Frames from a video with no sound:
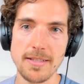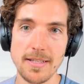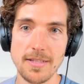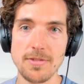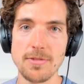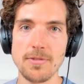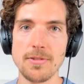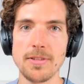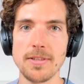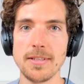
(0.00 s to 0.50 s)
That
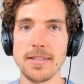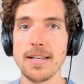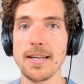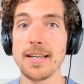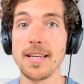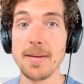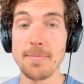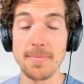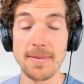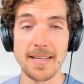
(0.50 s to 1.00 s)
you're a
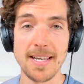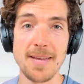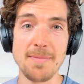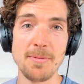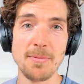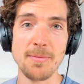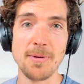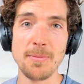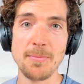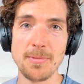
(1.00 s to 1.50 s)

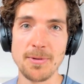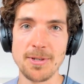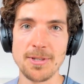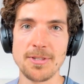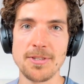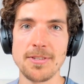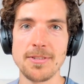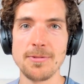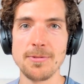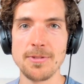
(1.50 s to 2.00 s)
capable
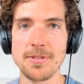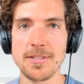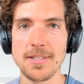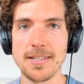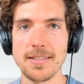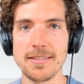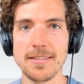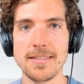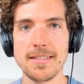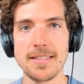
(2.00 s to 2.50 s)
person who is
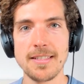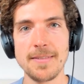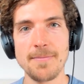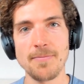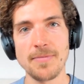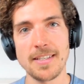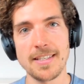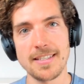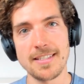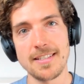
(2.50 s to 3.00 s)
not
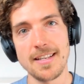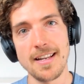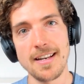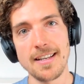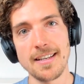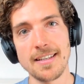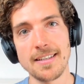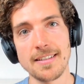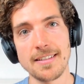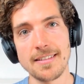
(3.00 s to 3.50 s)

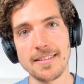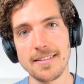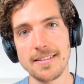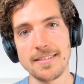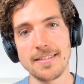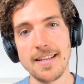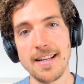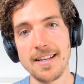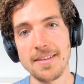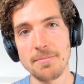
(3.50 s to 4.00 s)
telling
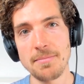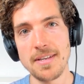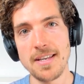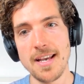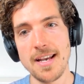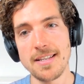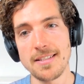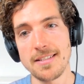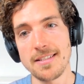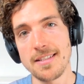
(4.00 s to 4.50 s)

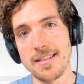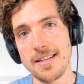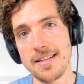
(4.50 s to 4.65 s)
BS.